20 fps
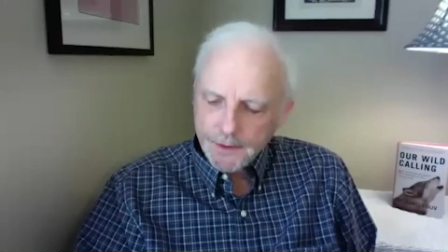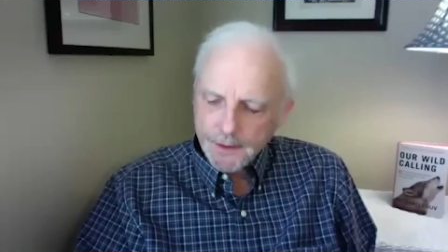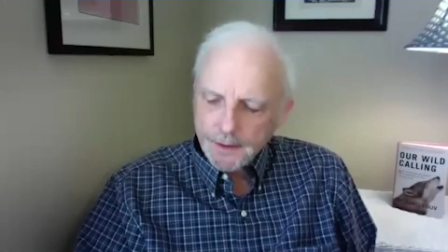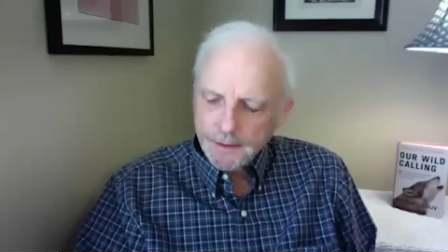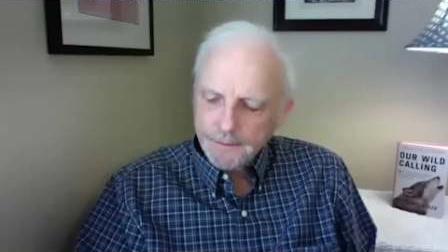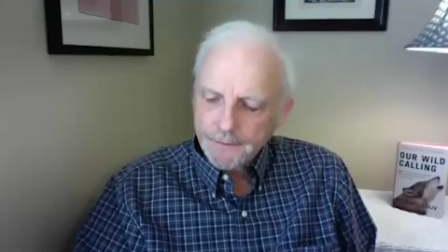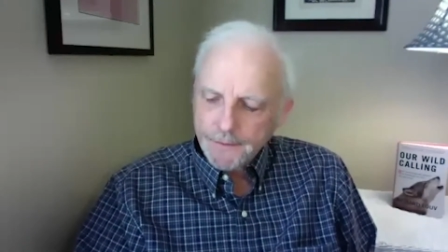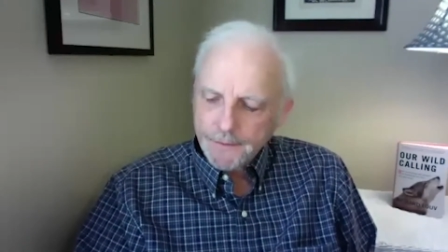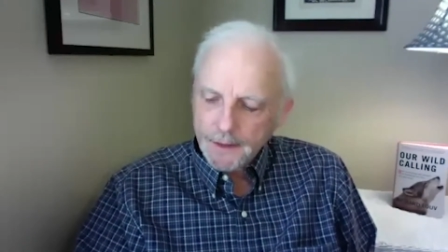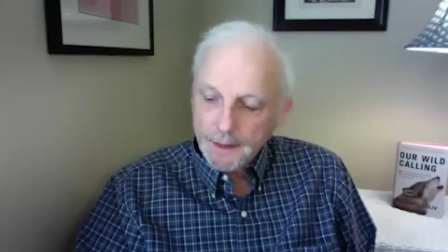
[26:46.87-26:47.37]
and
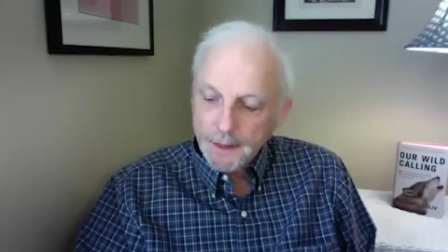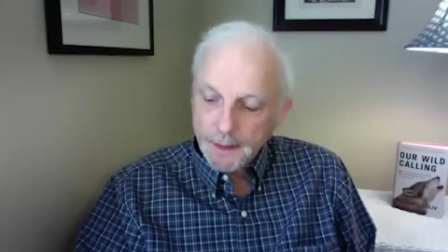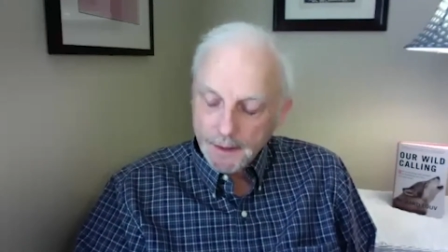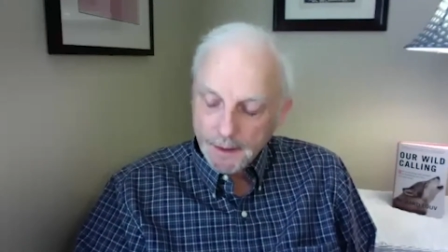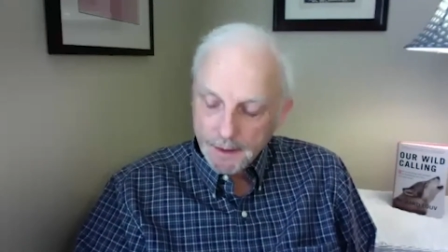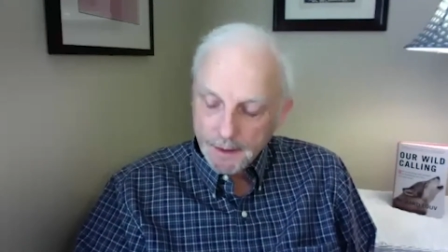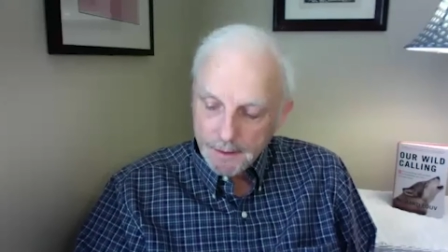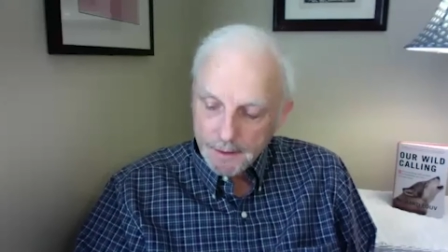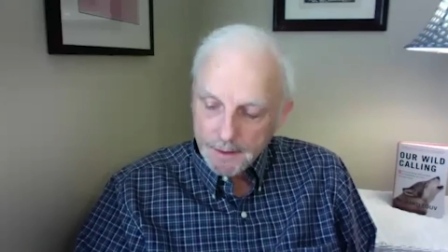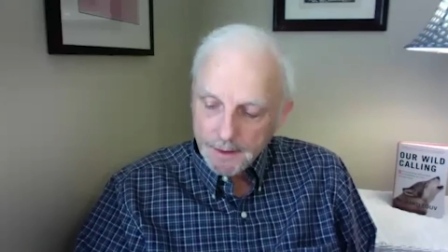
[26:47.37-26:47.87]

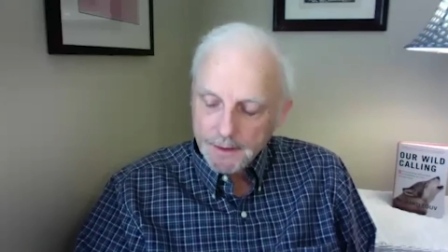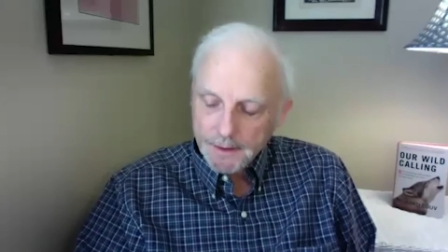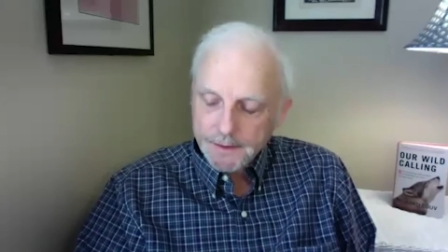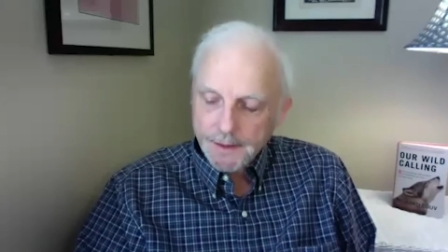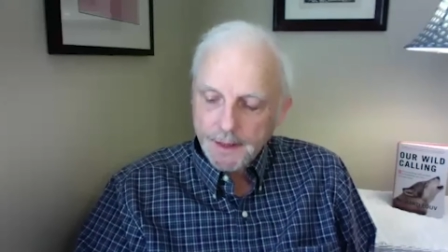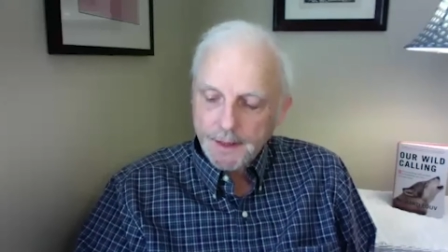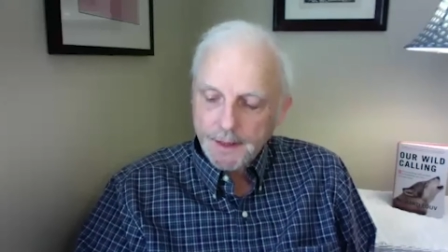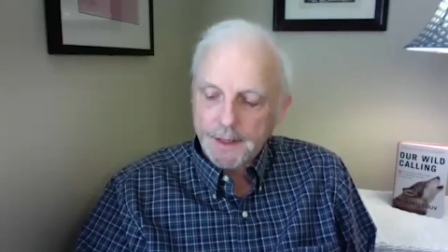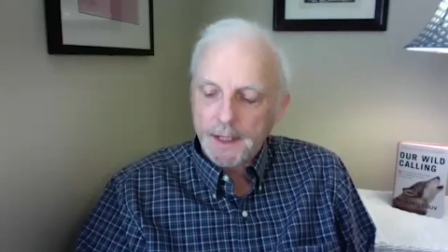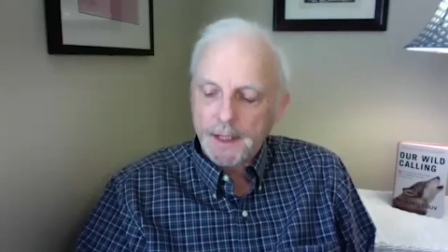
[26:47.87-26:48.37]
a
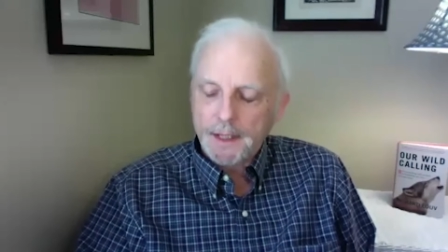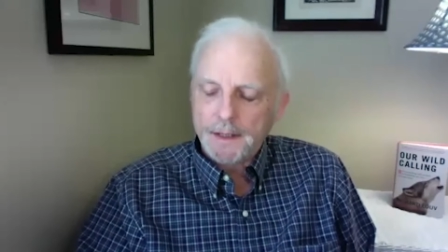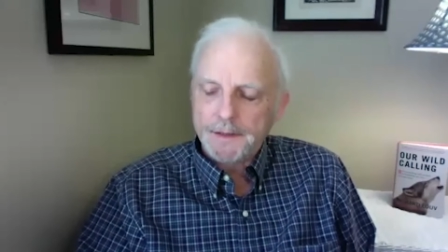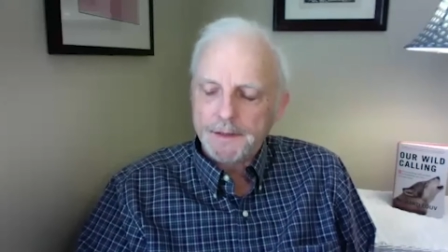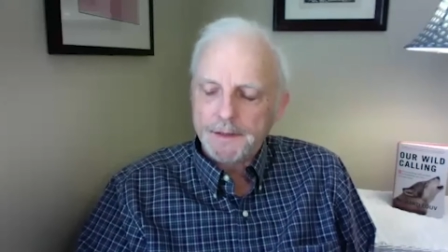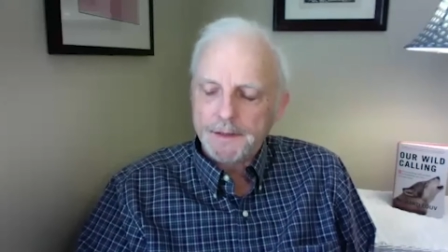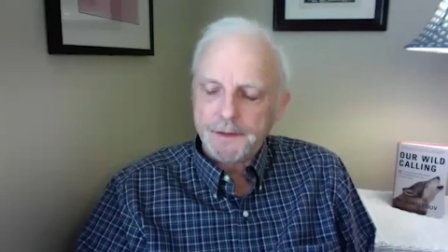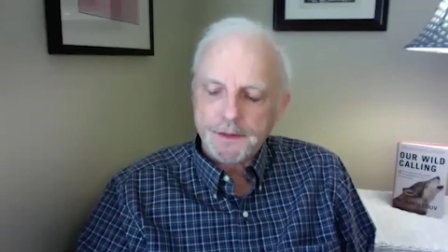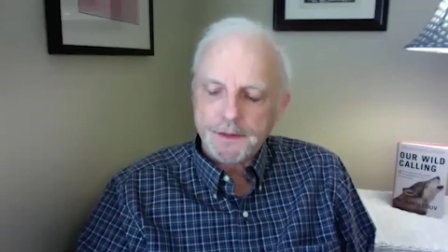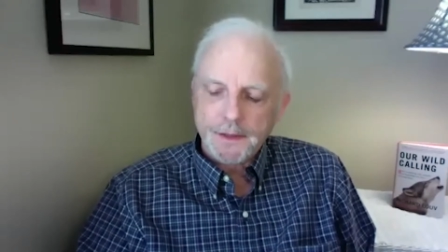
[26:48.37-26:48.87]

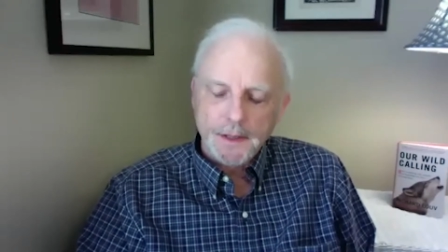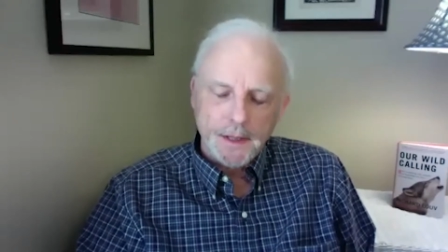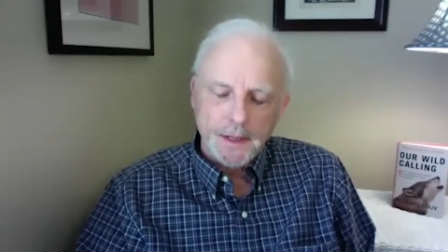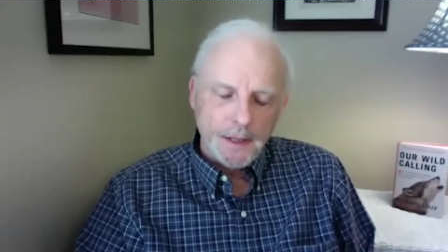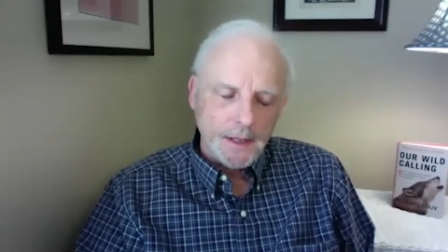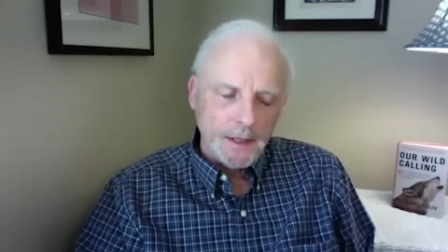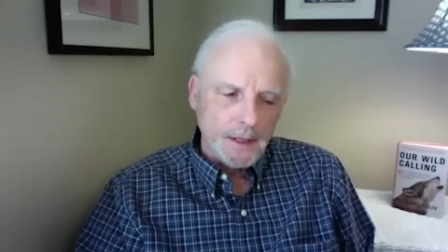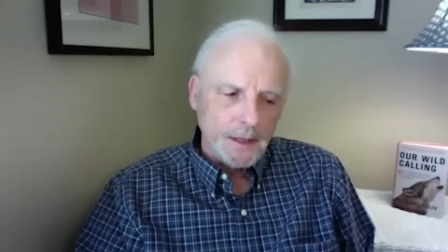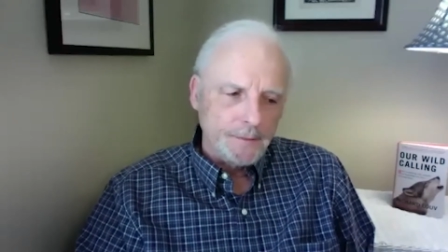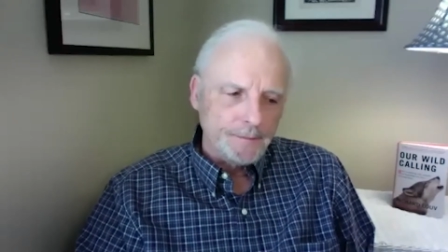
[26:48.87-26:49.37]
psychologist
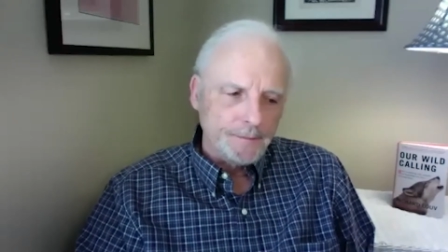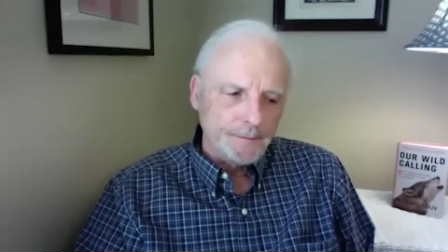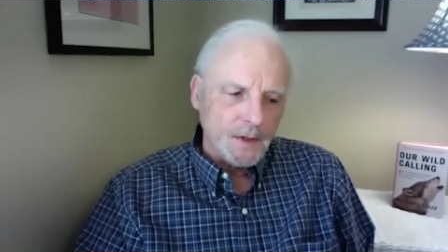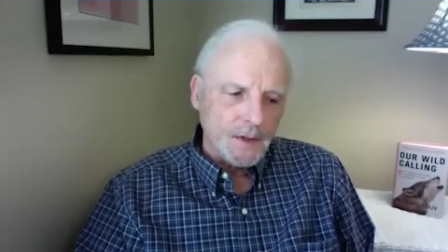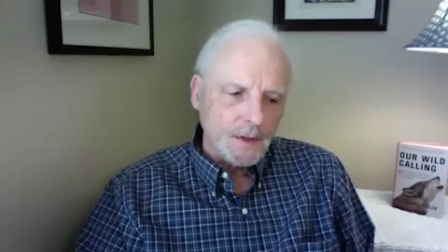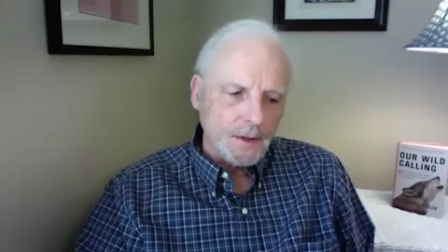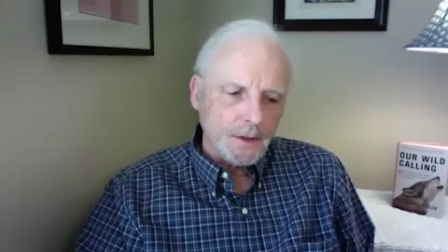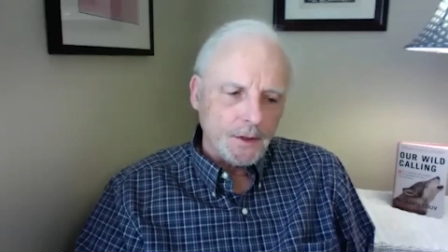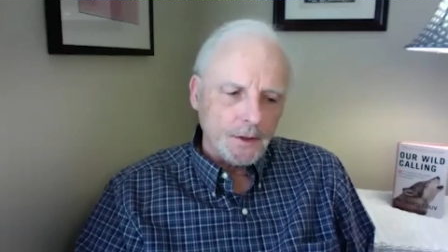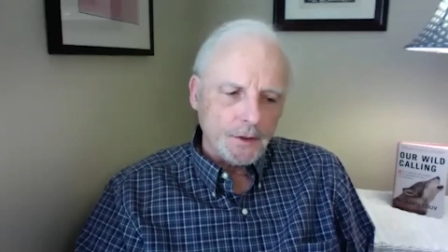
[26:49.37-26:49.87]

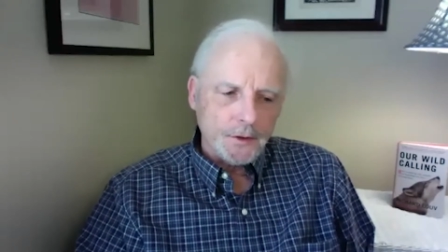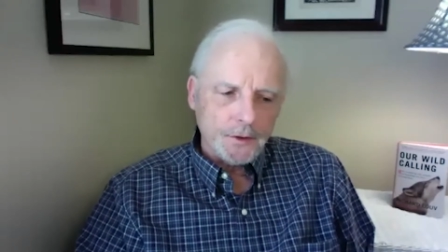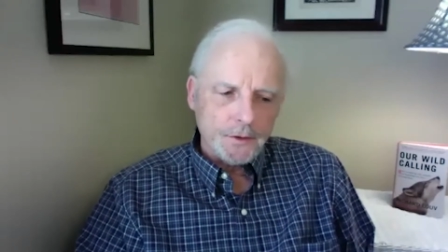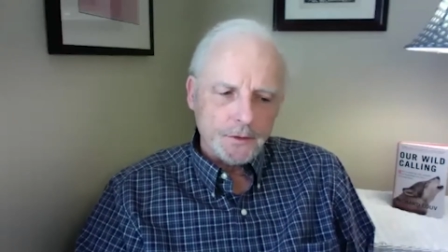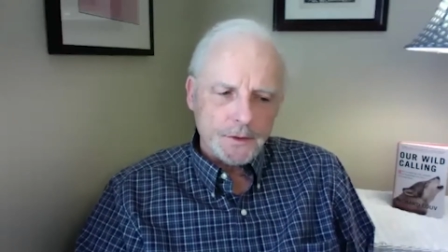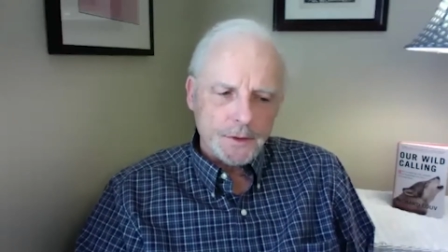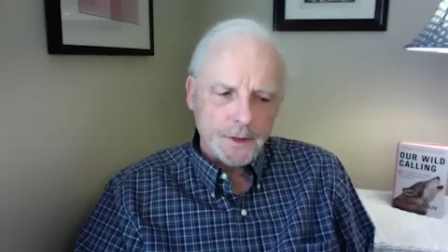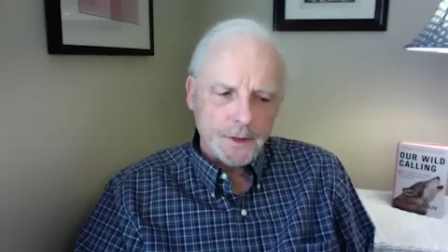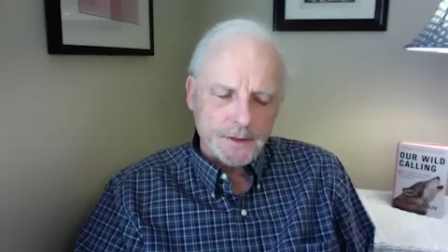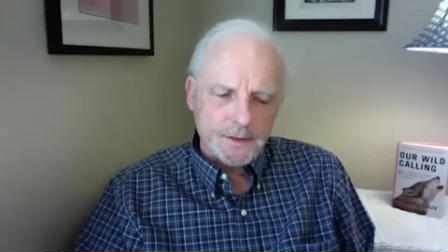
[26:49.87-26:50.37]

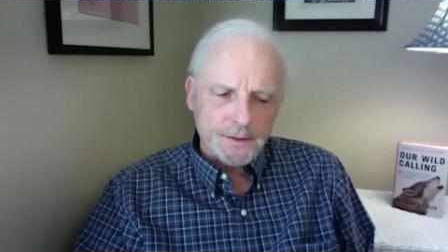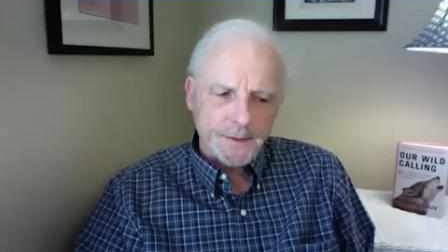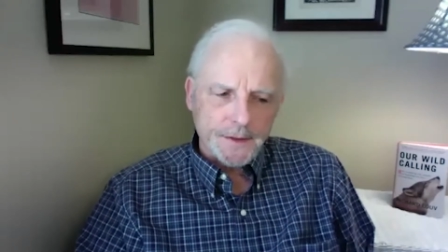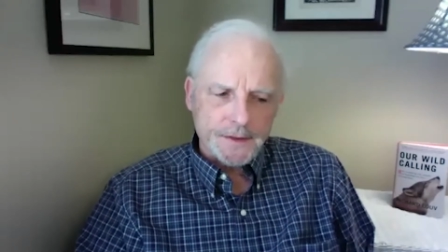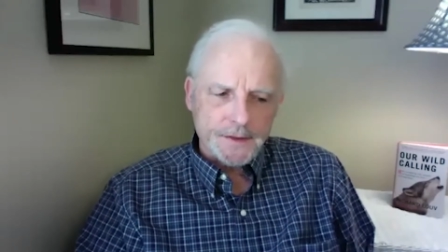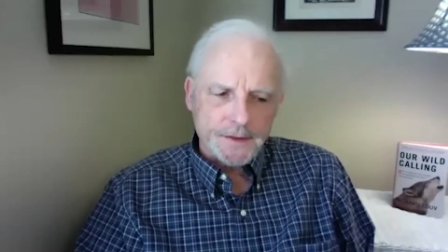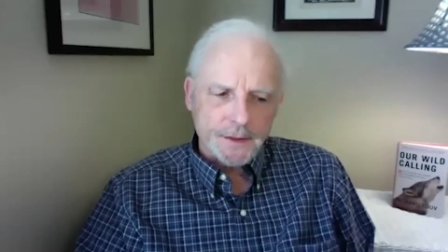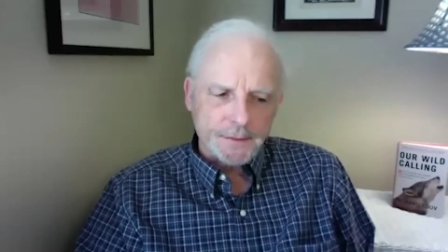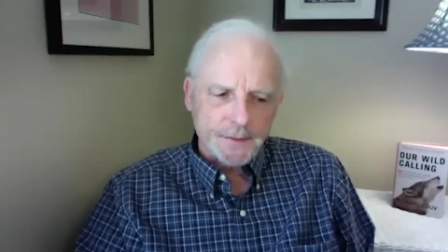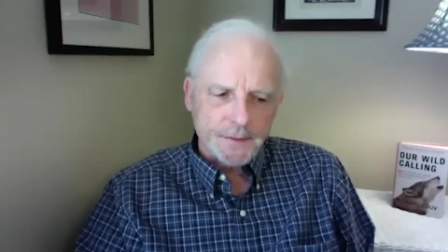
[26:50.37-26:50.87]
who talks
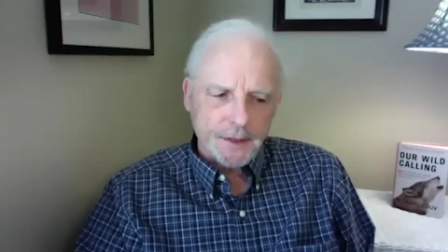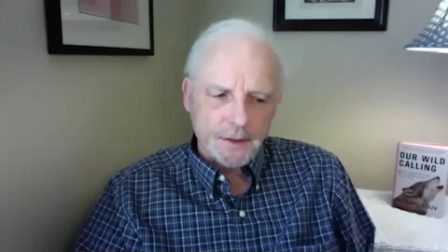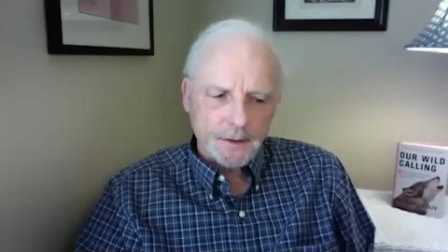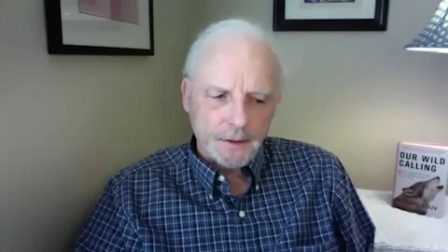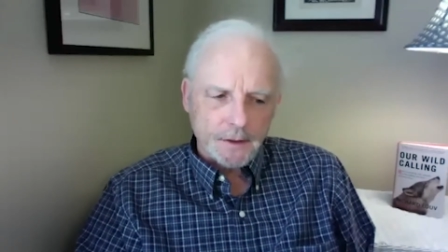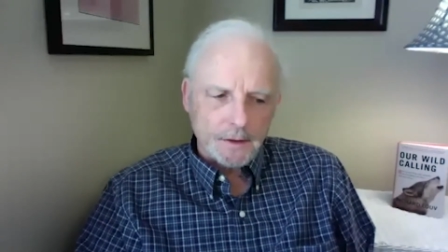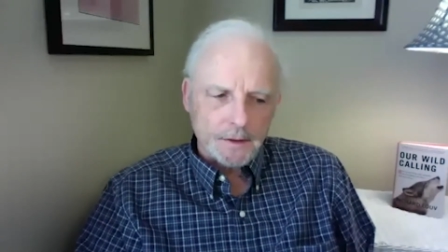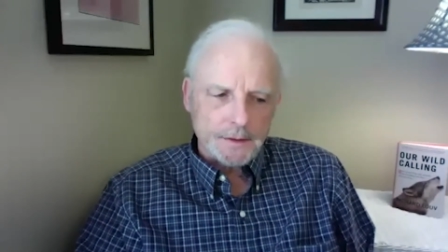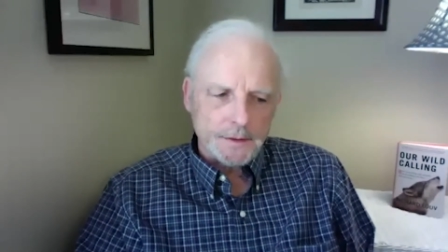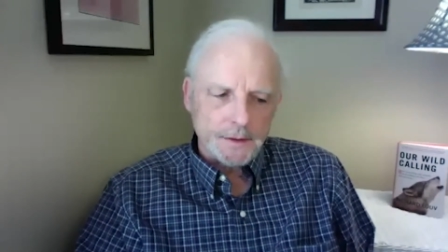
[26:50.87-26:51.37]
about something
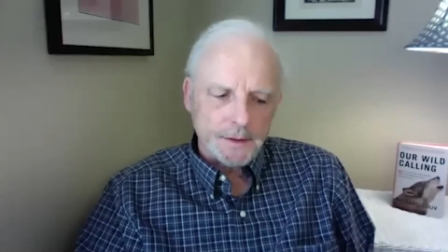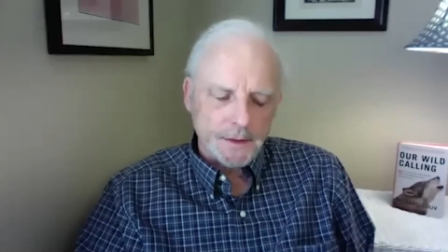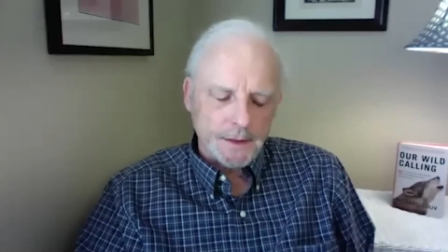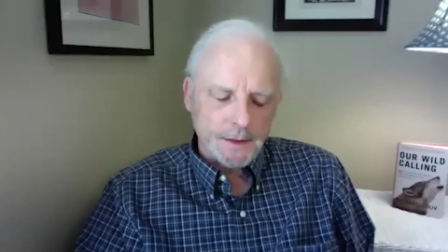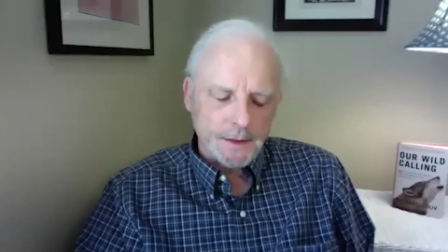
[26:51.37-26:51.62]
called